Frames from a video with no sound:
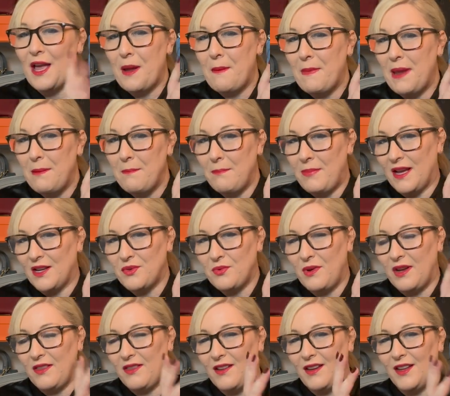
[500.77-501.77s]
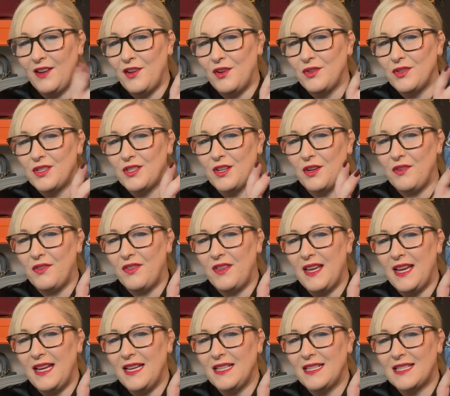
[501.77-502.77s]
in bad weather. And also
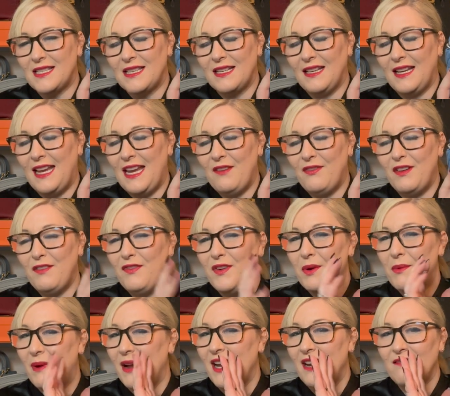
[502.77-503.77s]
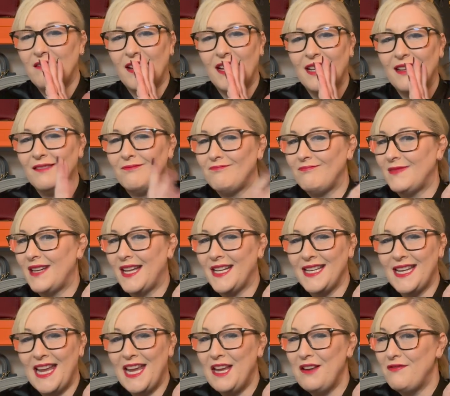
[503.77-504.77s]
this, even if you're wearing a
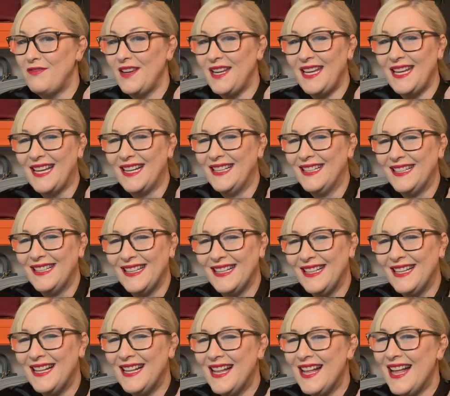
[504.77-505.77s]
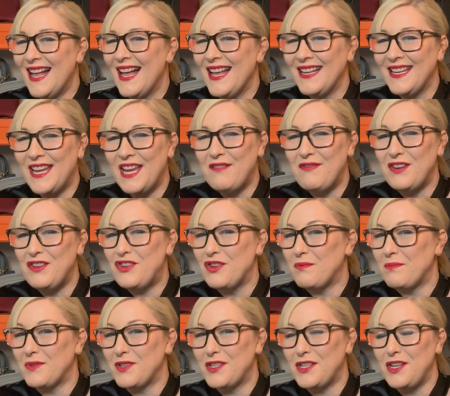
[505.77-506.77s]
navy, a navy
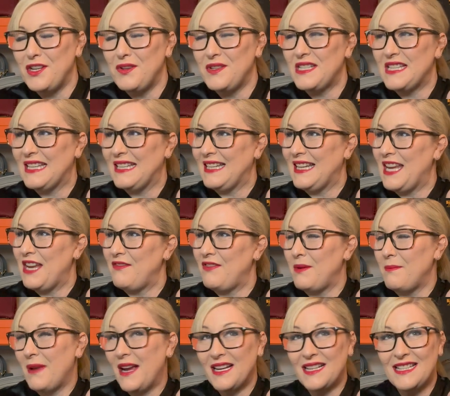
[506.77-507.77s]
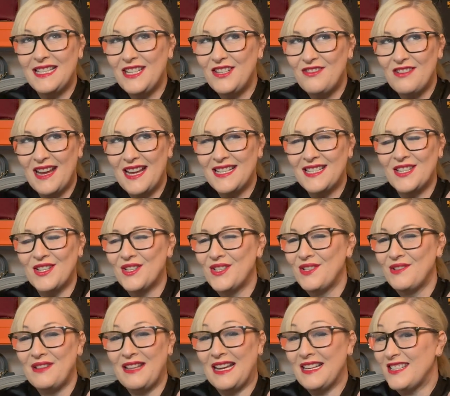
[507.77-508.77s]
jumpsuit, a navy maxi dress, or
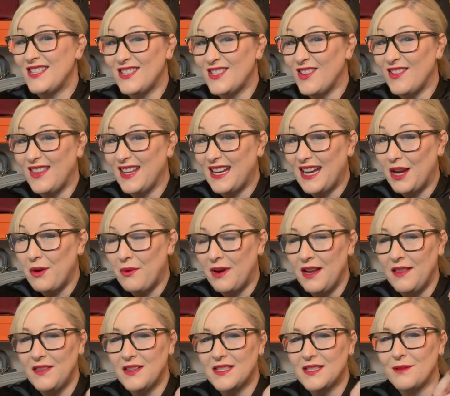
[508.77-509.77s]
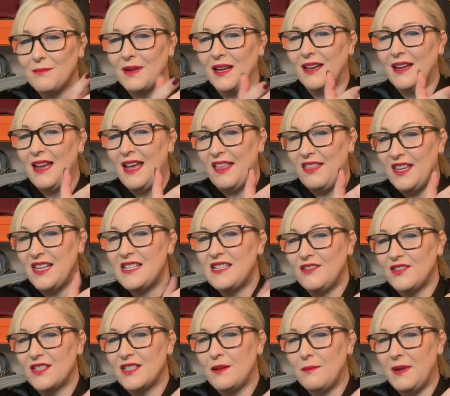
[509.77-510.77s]
that's the sort of thing I wear in the summer, this
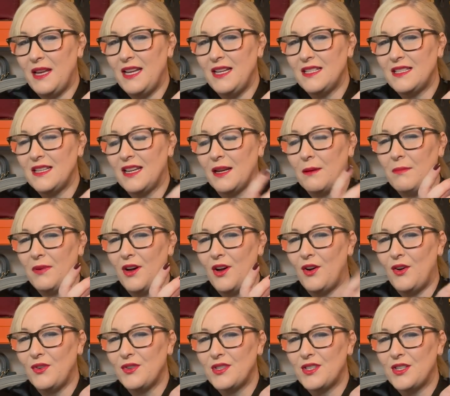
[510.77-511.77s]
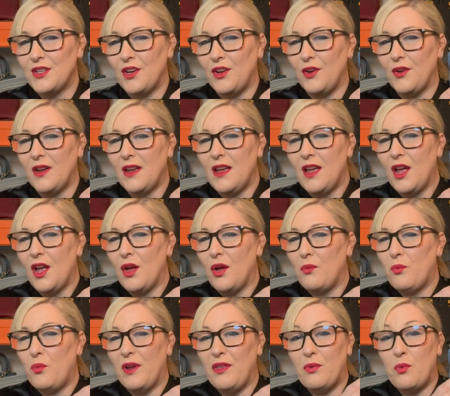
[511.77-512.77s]
looks amazing. But also
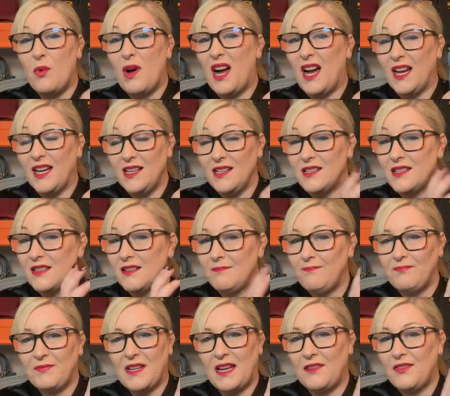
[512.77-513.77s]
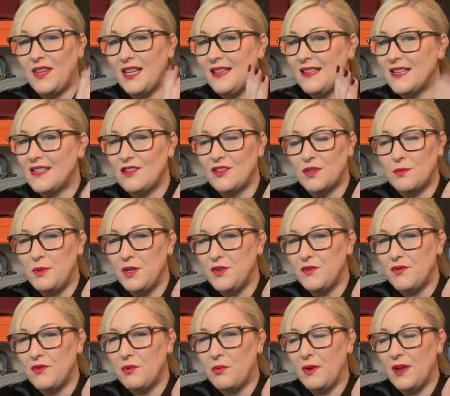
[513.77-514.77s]
with white, I think this looks
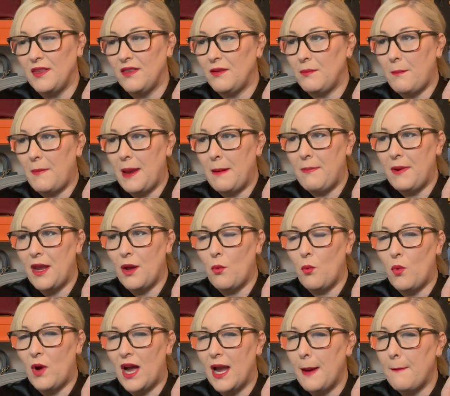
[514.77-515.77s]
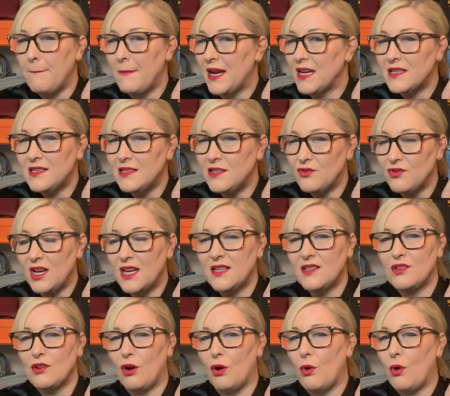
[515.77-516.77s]
beautiful with maybe a white maxi dress,
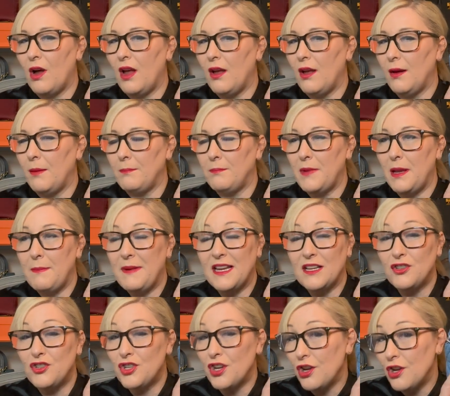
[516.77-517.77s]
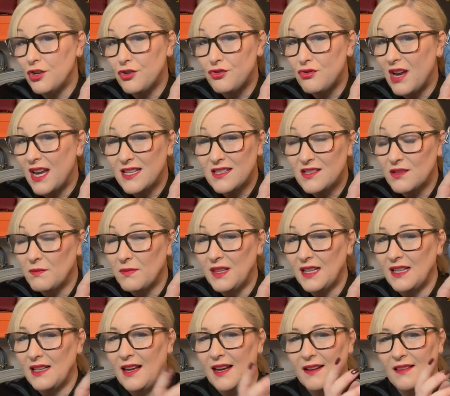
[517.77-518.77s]
or maybe a shirt dress, something
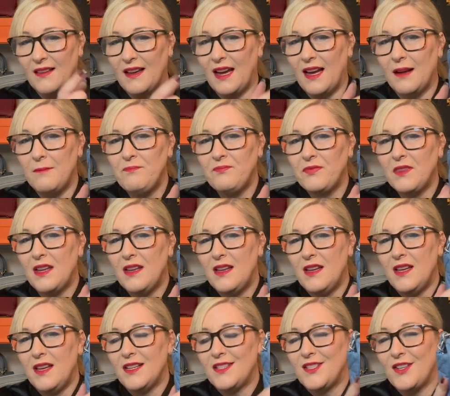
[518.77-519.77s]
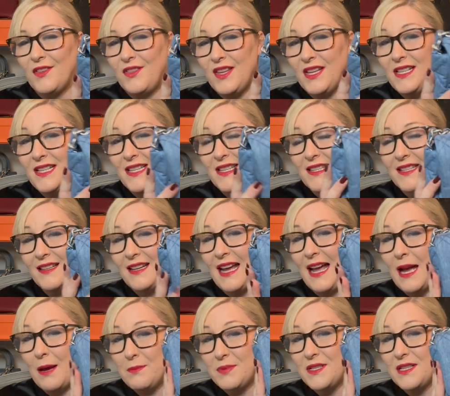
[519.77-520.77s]
like that. So this is an
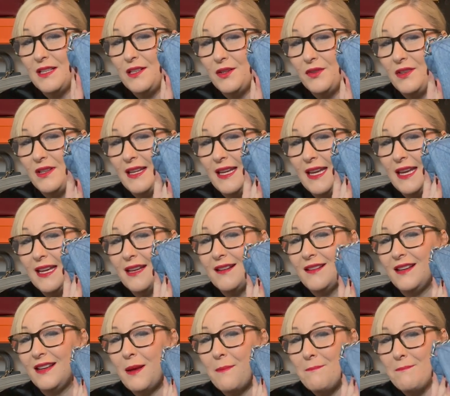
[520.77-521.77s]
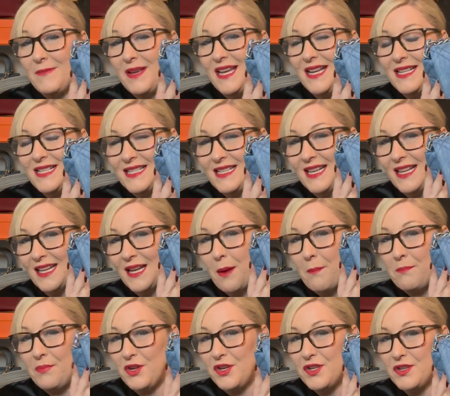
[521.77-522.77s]
absolutely amazing,
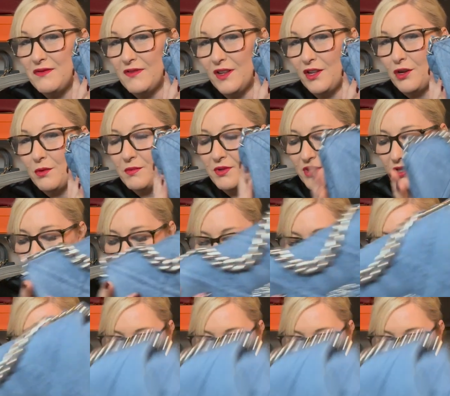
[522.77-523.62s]
beautiful option.